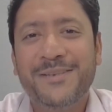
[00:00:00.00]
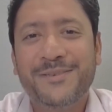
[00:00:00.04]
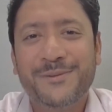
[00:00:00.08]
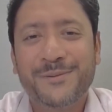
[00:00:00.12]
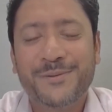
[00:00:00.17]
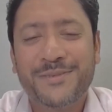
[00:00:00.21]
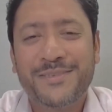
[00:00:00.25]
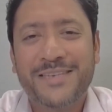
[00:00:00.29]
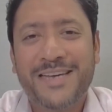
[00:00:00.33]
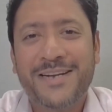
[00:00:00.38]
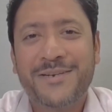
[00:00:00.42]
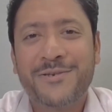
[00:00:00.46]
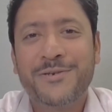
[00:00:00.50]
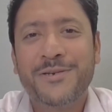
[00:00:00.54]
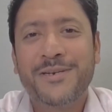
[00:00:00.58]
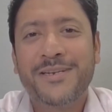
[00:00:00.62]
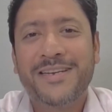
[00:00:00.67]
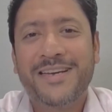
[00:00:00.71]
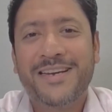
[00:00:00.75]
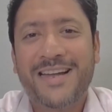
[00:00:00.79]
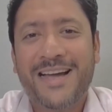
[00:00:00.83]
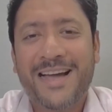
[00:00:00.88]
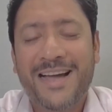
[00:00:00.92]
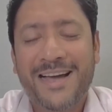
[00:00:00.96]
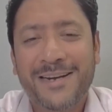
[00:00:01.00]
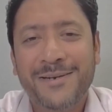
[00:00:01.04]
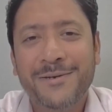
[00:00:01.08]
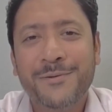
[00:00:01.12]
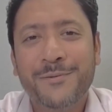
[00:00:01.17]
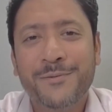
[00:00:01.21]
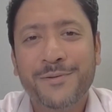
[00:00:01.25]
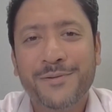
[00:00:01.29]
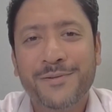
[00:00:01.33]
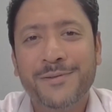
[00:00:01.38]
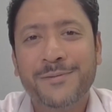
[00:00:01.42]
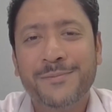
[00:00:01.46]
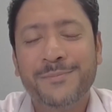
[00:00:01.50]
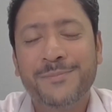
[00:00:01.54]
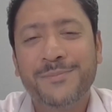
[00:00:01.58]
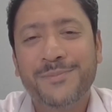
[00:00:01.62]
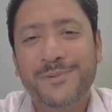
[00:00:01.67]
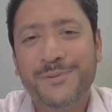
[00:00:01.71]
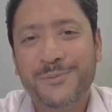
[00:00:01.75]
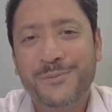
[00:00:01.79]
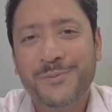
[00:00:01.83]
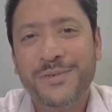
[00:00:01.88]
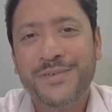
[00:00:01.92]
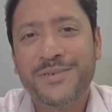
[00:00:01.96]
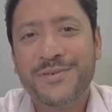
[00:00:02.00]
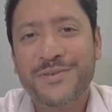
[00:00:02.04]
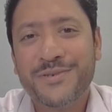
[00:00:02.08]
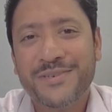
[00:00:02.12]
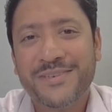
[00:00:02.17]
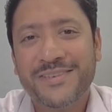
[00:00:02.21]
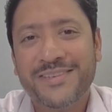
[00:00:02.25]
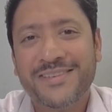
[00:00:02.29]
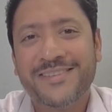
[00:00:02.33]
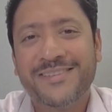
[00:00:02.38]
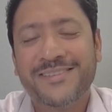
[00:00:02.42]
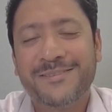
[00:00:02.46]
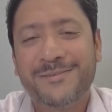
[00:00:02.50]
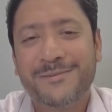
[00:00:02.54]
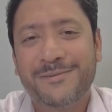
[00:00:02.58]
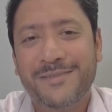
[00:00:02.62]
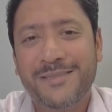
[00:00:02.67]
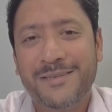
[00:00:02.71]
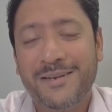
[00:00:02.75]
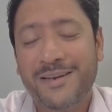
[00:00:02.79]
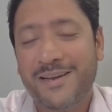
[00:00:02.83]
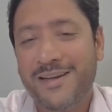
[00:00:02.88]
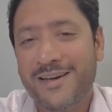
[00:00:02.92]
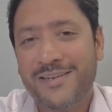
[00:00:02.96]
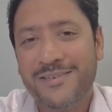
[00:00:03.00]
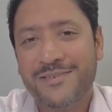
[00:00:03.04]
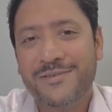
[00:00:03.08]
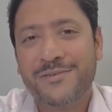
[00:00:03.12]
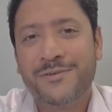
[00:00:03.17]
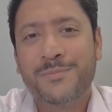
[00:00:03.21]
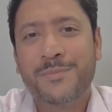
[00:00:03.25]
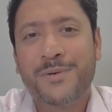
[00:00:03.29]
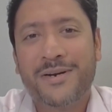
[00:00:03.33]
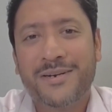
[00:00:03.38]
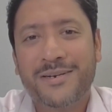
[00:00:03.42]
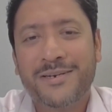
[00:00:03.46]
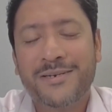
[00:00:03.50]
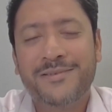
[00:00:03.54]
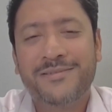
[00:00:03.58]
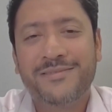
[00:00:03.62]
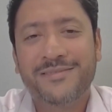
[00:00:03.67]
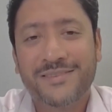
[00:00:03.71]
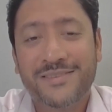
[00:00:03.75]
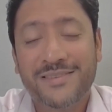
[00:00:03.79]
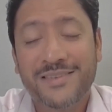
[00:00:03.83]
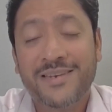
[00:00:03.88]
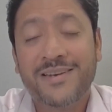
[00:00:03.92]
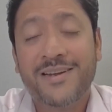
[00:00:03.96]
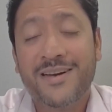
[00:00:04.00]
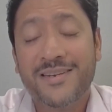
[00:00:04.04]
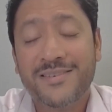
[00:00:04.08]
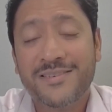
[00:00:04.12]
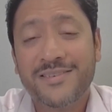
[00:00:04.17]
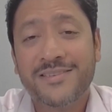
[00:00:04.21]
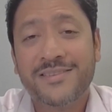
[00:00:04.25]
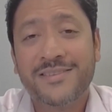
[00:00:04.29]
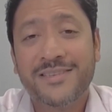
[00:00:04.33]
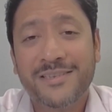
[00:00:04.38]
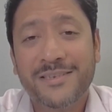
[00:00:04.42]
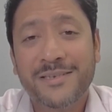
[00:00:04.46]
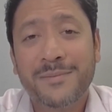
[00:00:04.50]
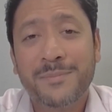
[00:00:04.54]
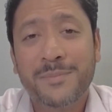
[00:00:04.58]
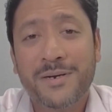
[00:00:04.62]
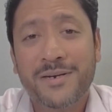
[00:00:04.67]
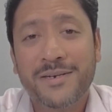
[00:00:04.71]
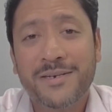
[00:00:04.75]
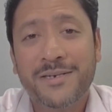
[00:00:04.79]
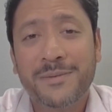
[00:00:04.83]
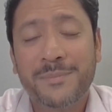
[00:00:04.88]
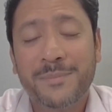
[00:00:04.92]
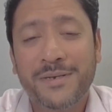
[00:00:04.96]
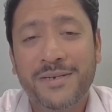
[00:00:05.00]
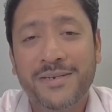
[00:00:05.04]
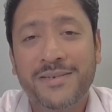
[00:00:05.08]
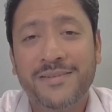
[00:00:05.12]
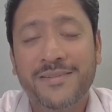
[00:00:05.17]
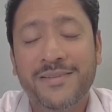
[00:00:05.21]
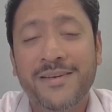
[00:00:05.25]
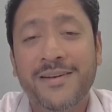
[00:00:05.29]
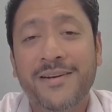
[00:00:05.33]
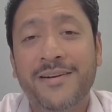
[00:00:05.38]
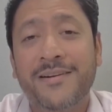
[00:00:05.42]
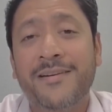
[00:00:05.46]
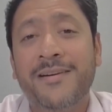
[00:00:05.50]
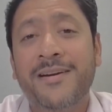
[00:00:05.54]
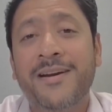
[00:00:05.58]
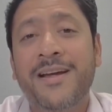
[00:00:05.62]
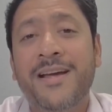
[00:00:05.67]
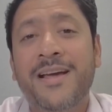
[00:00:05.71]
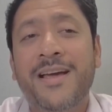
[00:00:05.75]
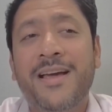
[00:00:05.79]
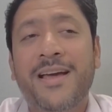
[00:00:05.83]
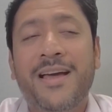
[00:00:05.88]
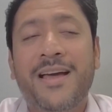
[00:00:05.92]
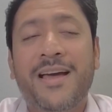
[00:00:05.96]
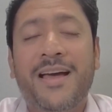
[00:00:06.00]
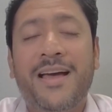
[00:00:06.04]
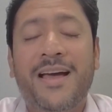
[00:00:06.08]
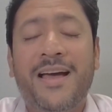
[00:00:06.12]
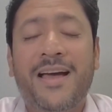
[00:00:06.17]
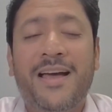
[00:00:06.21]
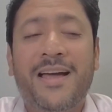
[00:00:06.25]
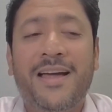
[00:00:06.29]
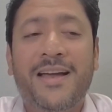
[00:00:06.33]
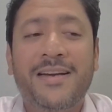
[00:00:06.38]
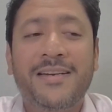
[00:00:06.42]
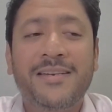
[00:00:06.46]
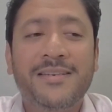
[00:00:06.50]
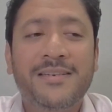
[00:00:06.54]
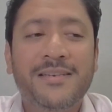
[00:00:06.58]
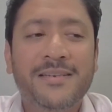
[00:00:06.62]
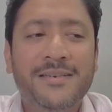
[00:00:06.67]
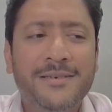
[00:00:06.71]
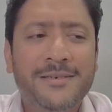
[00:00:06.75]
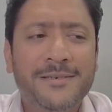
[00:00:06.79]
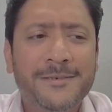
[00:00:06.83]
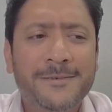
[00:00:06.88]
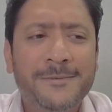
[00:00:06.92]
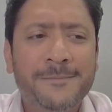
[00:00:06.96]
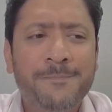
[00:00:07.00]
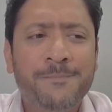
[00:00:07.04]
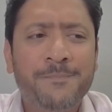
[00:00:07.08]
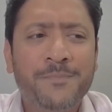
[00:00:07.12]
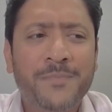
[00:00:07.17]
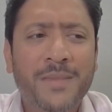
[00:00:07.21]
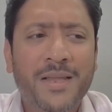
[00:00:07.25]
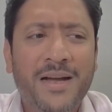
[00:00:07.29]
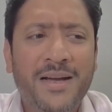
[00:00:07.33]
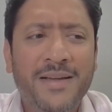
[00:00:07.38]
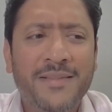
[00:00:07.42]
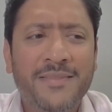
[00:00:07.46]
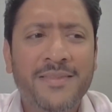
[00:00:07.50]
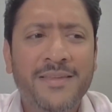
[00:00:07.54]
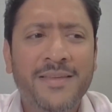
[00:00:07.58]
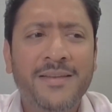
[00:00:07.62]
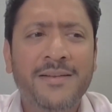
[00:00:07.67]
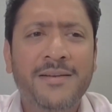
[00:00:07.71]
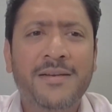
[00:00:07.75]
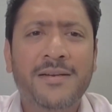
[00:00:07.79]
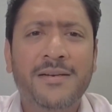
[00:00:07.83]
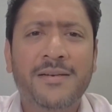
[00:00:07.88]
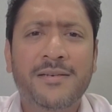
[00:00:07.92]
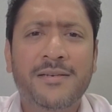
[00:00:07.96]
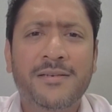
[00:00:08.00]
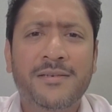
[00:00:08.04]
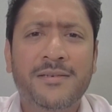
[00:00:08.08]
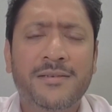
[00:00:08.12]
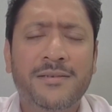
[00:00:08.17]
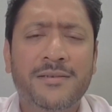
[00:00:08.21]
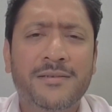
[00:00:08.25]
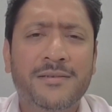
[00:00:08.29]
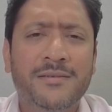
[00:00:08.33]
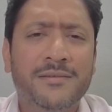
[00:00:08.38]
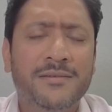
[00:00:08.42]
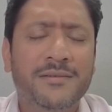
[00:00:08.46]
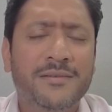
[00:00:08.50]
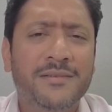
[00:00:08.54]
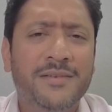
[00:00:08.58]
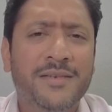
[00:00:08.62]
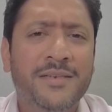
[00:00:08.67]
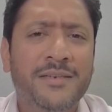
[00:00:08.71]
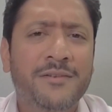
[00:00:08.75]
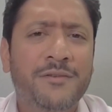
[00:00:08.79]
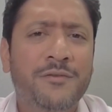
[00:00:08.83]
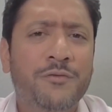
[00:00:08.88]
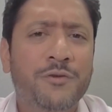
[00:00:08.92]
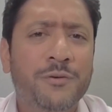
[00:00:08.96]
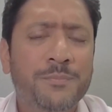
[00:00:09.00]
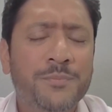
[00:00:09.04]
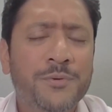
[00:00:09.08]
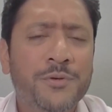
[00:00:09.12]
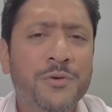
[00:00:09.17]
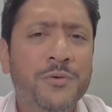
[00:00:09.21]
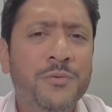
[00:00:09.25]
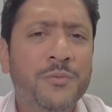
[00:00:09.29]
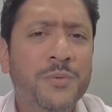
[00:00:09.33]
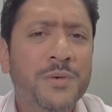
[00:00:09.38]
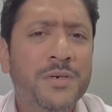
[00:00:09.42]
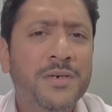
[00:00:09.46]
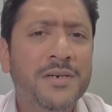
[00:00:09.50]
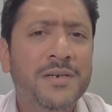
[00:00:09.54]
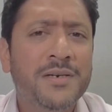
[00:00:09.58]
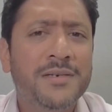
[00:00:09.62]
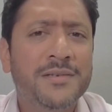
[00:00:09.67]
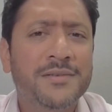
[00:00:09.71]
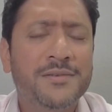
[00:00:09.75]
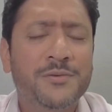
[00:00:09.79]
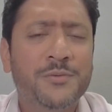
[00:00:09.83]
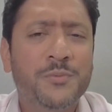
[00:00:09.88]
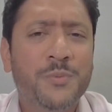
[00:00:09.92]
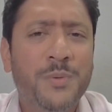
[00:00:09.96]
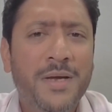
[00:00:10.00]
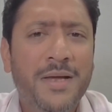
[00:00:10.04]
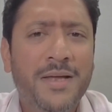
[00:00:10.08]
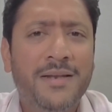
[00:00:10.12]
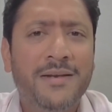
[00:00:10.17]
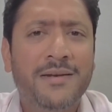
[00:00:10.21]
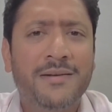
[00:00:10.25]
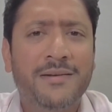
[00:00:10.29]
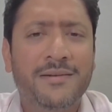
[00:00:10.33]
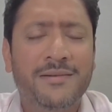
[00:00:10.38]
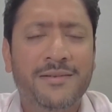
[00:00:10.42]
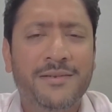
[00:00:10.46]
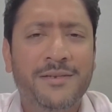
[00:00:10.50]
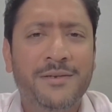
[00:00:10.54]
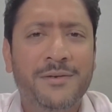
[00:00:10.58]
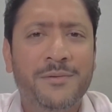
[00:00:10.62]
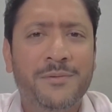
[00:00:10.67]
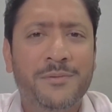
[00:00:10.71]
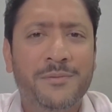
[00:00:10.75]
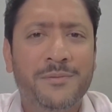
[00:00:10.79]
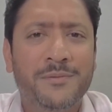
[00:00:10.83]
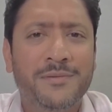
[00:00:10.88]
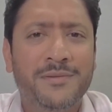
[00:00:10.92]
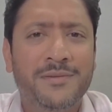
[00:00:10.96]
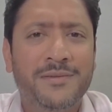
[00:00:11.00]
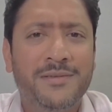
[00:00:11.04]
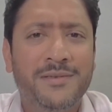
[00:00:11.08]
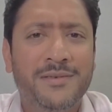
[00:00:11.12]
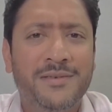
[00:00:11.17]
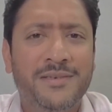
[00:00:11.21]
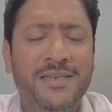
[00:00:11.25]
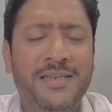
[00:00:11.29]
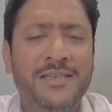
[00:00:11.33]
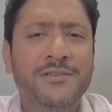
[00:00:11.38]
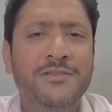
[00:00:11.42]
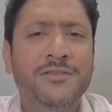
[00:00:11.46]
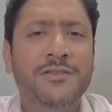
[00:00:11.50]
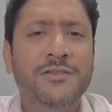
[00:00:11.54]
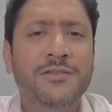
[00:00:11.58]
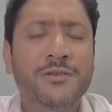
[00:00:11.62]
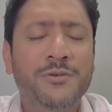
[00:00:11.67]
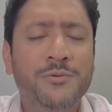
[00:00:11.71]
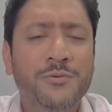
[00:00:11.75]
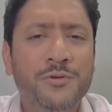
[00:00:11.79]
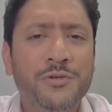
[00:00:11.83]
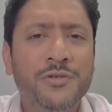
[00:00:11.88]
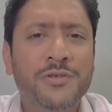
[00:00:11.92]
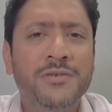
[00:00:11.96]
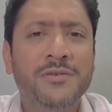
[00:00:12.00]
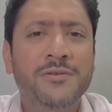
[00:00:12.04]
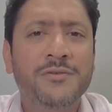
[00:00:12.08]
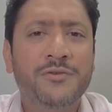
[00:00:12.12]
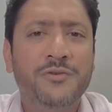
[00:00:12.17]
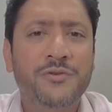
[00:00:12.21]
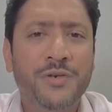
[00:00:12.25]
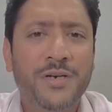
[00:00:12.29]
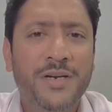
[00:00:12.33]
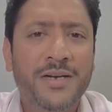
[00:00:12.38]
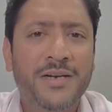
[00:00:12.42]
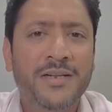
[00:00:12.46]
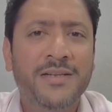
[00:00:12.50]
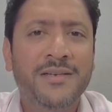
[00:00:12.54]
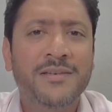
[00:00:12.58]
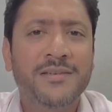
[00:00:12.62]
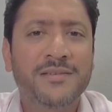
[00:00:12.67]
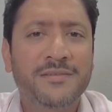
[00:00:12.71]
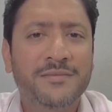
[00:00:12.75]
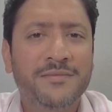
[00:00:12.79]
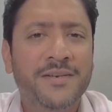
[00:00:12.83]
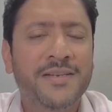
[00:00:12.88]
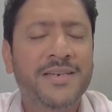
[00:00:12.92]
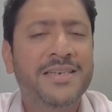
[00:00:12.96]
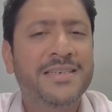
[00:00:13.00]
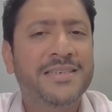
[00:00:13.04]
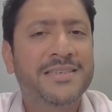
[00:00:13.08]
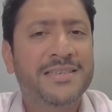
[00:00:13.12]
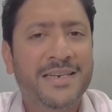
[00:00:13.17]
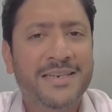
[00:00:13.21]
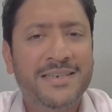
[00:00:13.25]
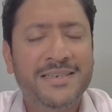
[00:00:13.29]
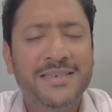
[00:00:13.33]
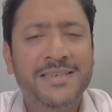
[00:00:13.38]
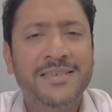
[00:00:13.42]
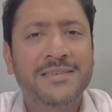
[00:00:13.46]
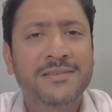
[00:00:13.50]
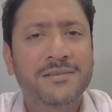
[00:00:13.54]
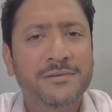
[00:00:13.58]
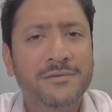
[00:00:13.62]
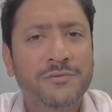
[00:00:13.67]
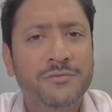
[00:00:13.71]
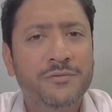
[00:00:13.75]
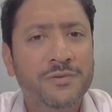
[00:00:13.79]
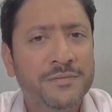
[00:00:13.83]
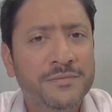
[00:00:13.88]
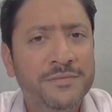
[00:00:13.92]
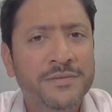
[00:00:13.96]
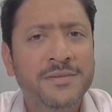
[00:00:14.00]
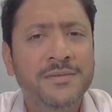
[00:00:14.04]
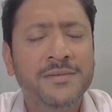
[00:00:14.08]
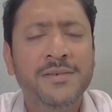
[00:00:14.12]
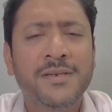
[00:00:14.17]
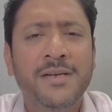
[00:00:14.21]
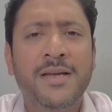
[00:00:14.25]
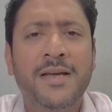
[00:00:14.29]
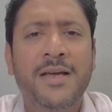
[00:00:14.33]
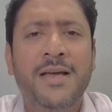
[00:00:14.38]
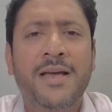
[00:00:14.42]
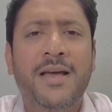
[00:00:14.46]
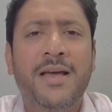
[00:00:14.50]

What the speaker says: So it's actually an algorithm, which is the largest single market maker there. And I think in crypto world as well, the institutional trading is very technical driven.